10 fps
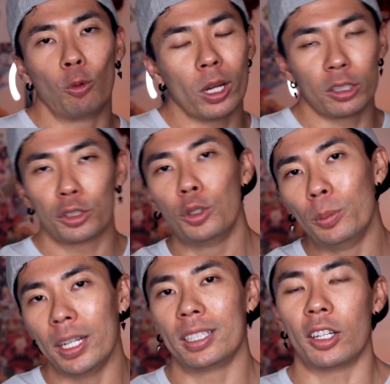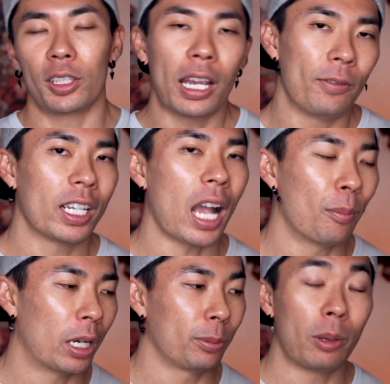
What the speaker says: 1 or 2 minutes on your heavy compounds,